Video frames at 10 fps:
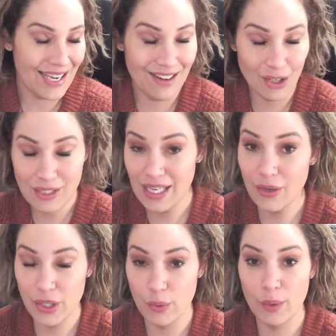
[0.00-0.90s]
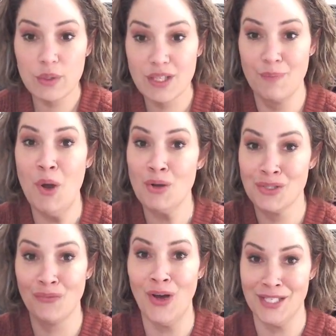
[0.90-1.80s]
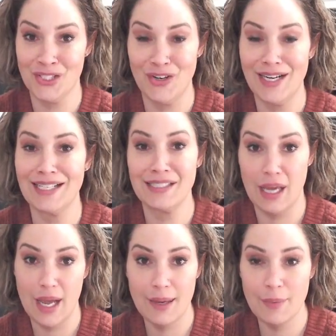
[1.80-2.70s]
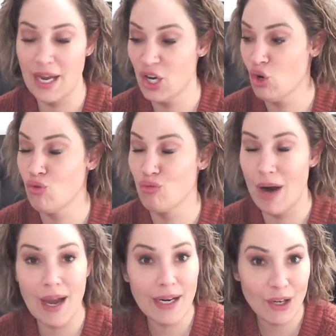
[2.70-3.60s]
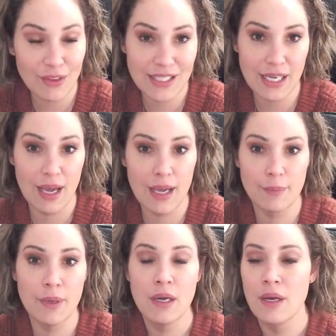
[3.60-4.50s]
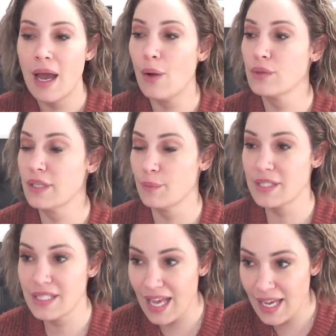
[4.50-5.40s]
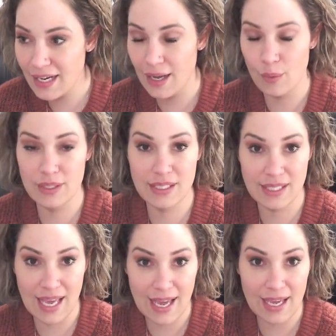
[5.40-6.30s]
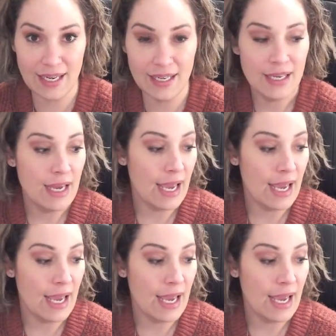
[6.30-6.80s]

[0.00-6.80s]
And I'll tell you, it was the most frustrating time. I cried all the time. I was upset. I was sad.